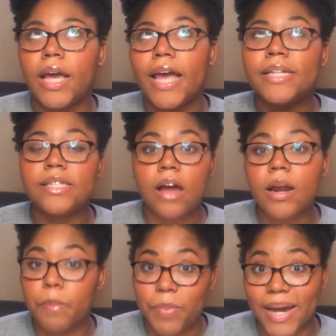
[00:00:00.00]
It's not
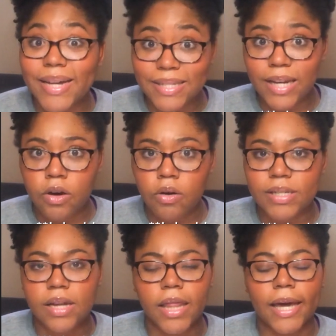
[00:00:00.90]
a big deal.
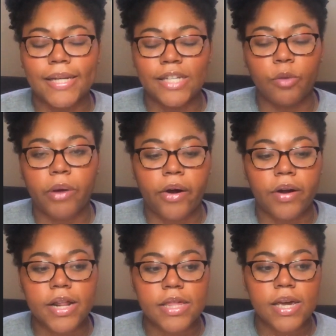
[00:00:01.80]
It's not like a deal breaker or
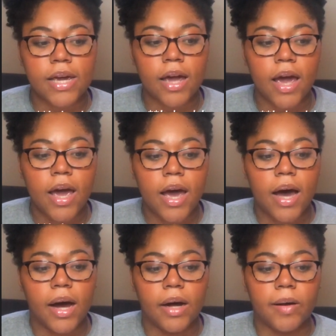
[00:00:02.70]
anything.
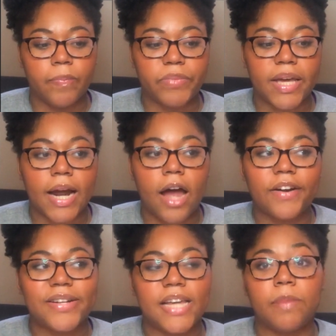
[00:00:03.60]
And I
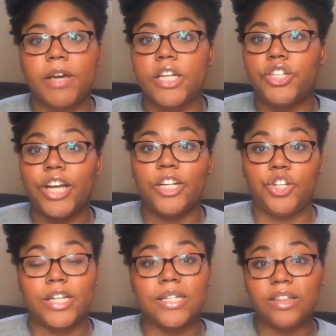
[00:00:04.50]
understand because she had
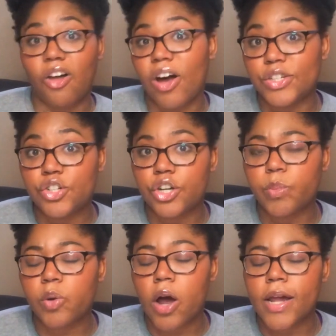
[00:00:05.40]
just launched her
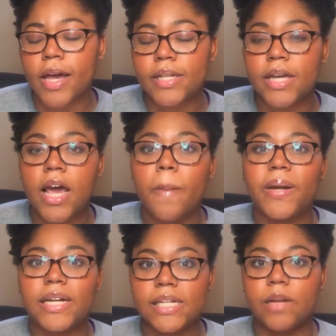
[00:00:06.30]
product, but
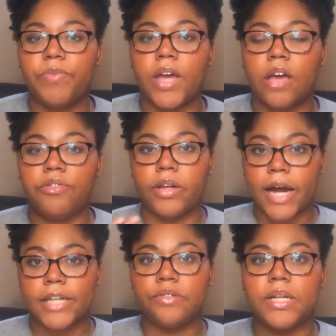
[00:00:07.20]
it is something I feel like
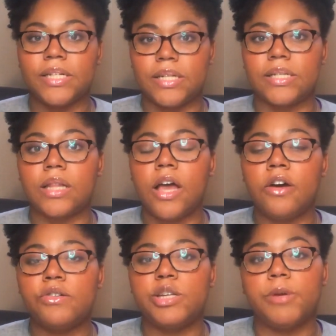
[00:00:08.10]
I do need to
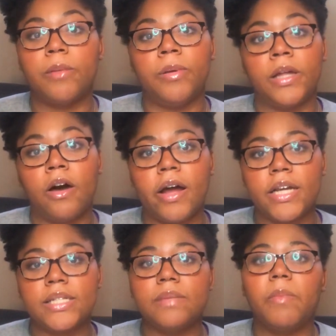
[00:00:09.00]
disclose, to be completely
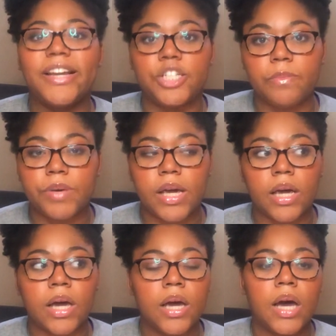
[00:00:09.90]
honest. My
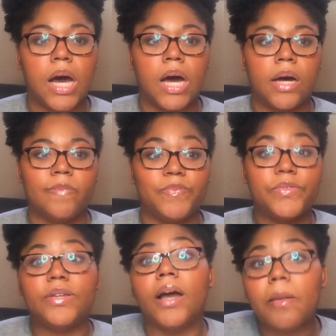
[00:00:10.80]
shipping
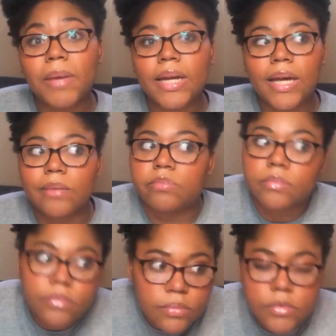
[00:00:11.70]
took a minute.
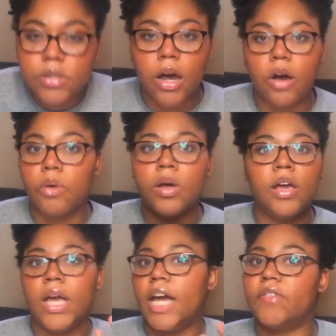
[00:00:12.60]
So
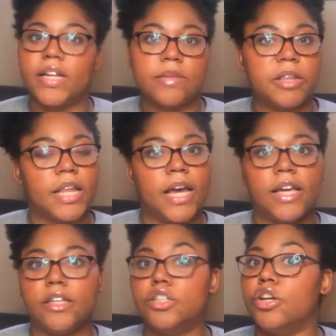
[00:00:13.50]
if that's something
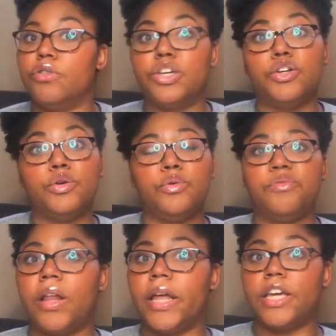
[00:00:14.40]
that, you know, you
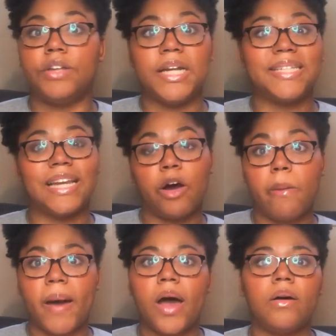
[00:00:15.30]
like you need to know
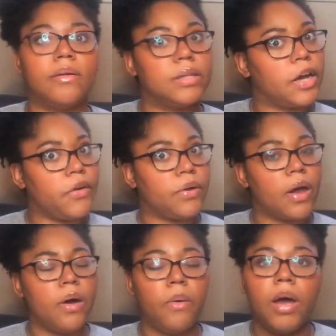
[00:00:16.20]
about, there you
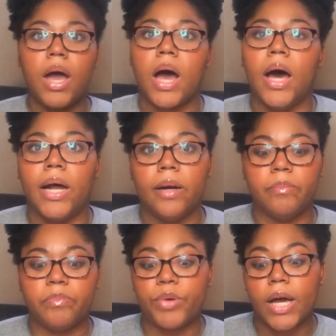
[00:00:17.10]
go.
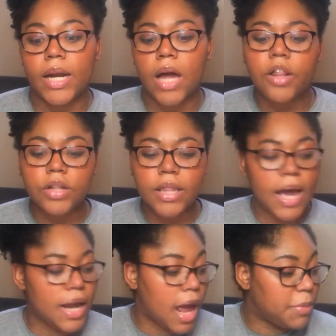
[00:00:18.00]
But other than
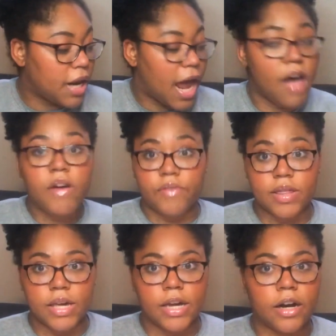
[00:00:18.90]
that, I mean, I have
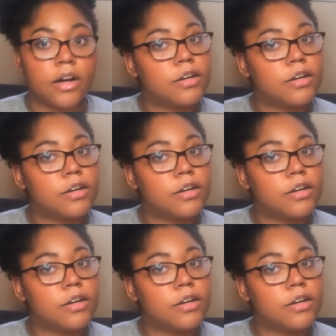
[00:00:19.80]
everything here.